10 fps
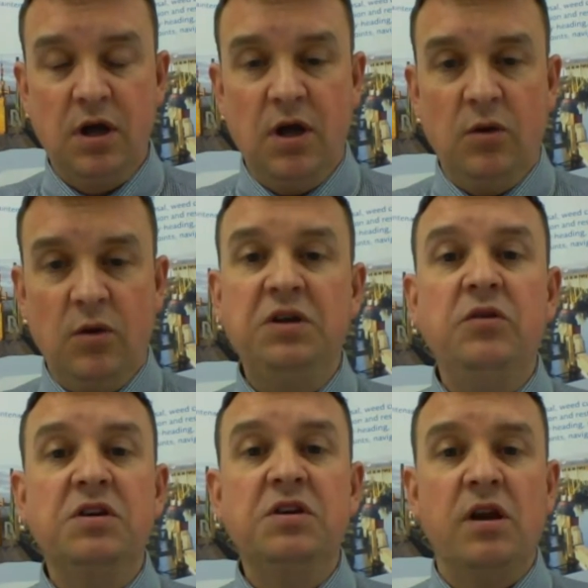We do this
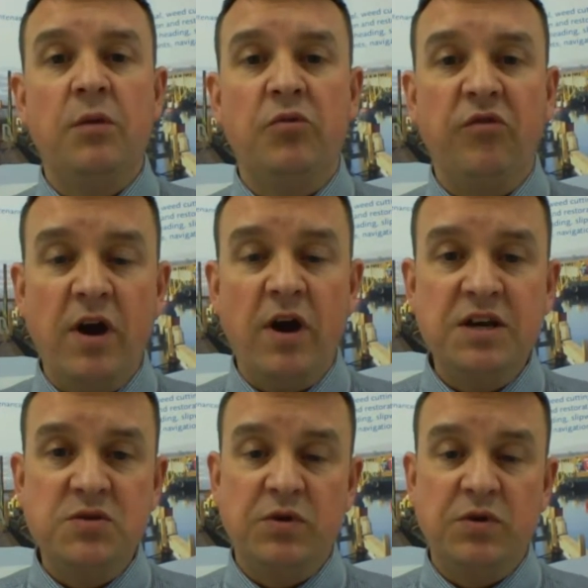in a number of ways
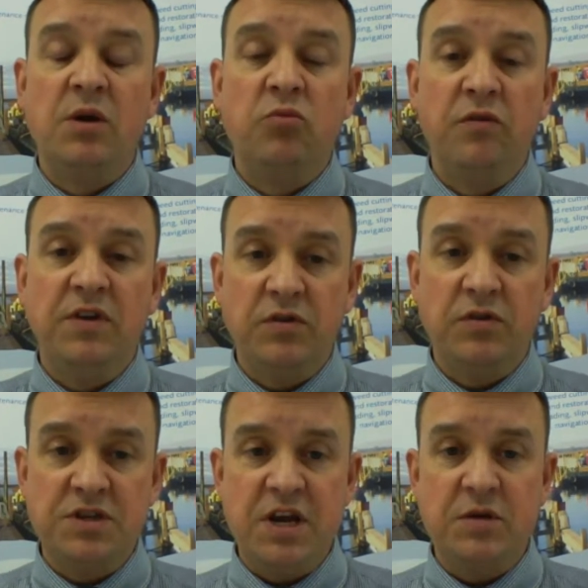with a number of different
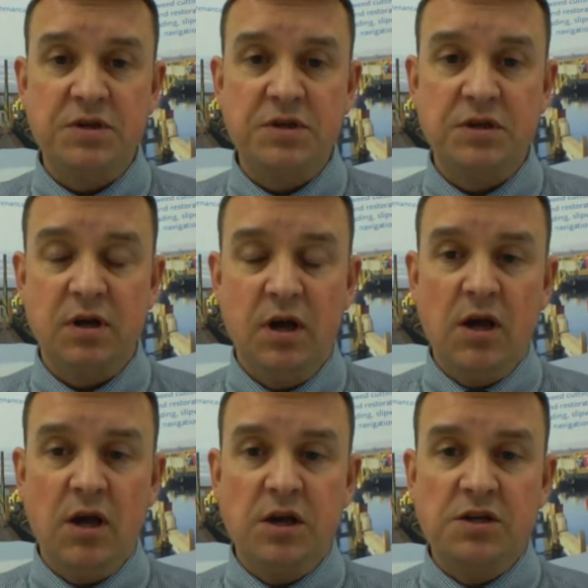teams.
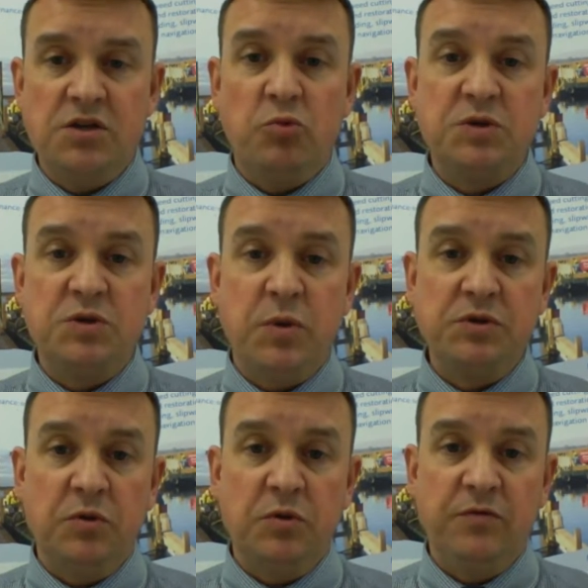So I'm responsible
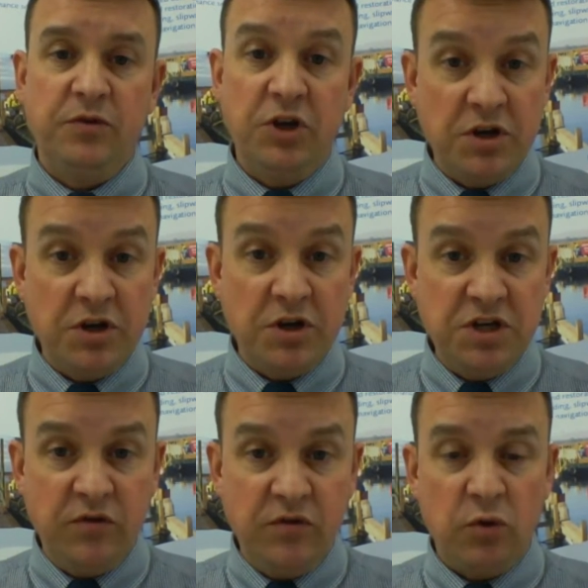for the dredging of
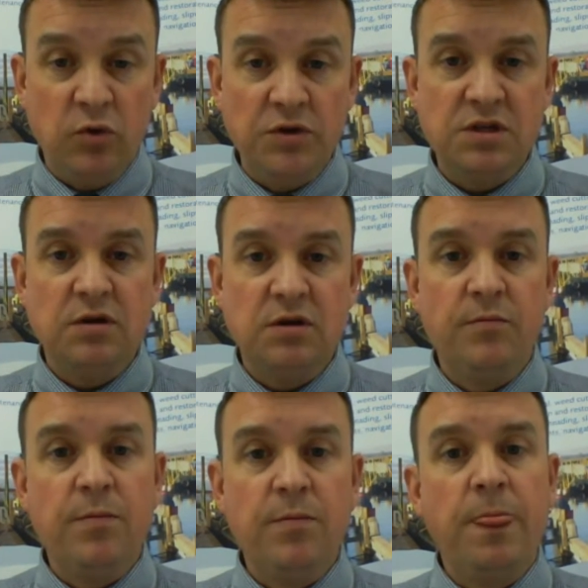the Broads,
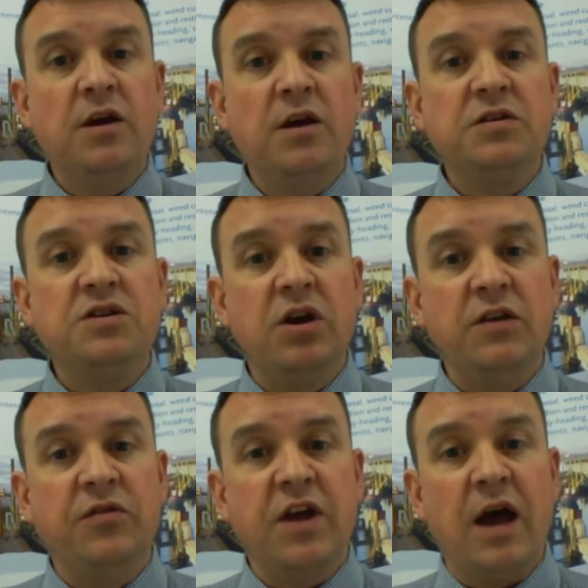certainly for
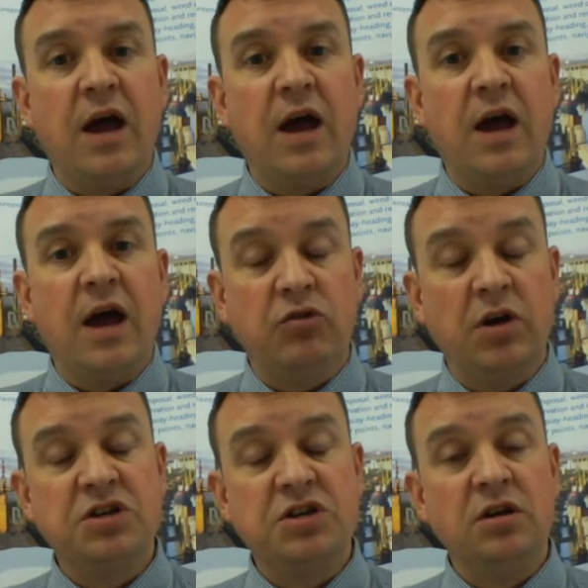the habitat
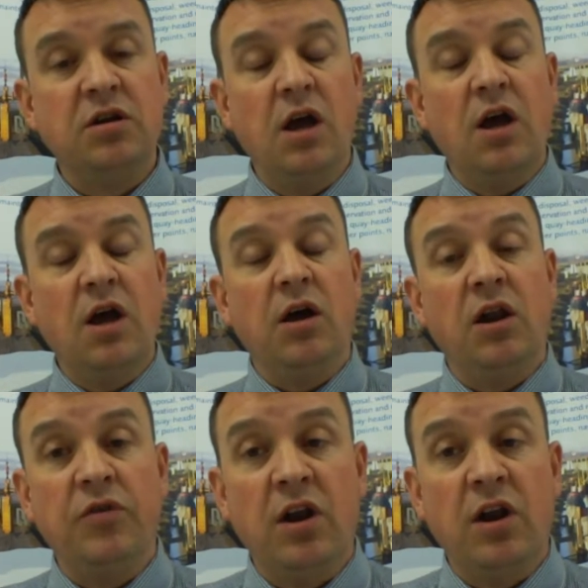creation along
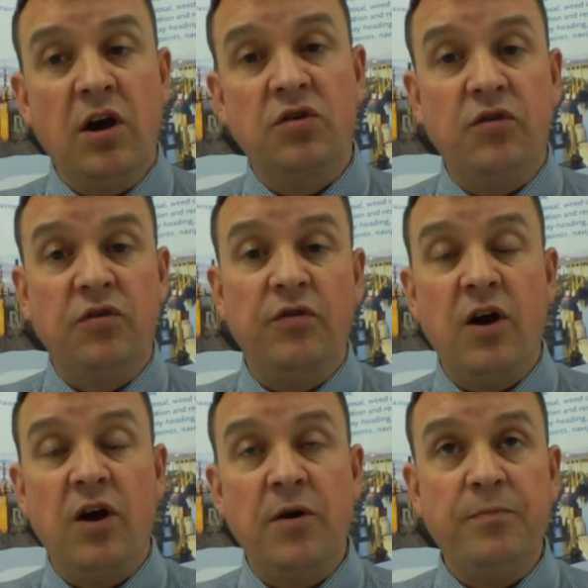the lines of
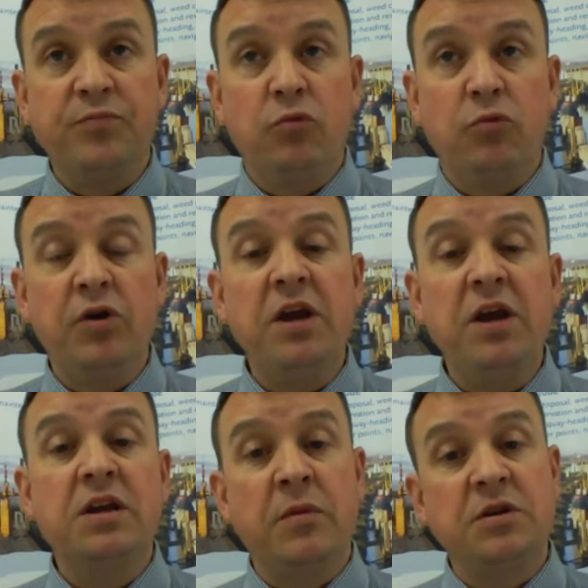reed
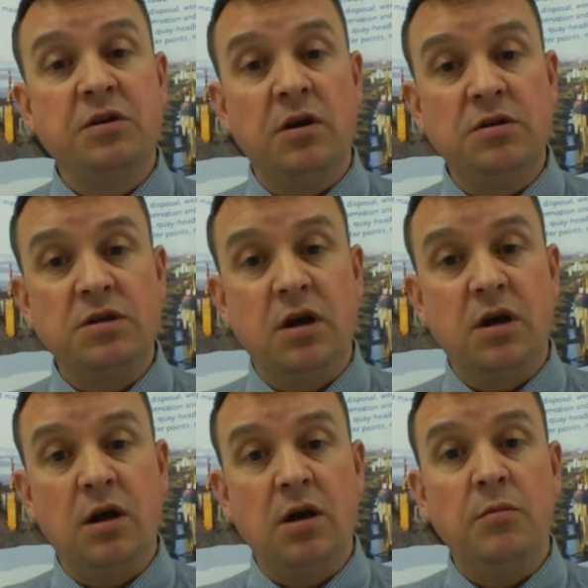and
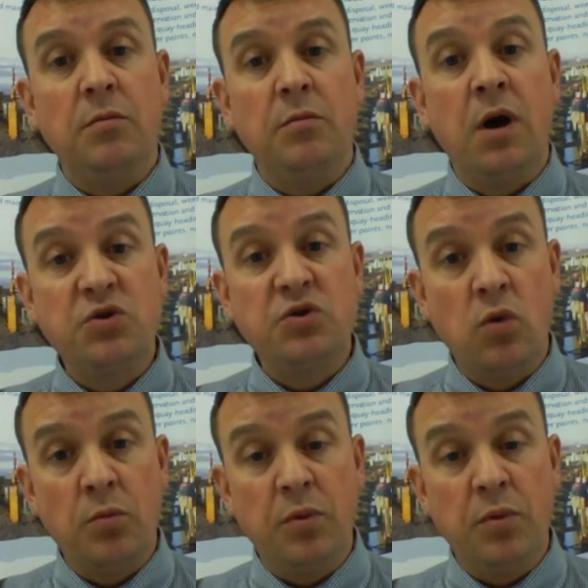marsh swamp,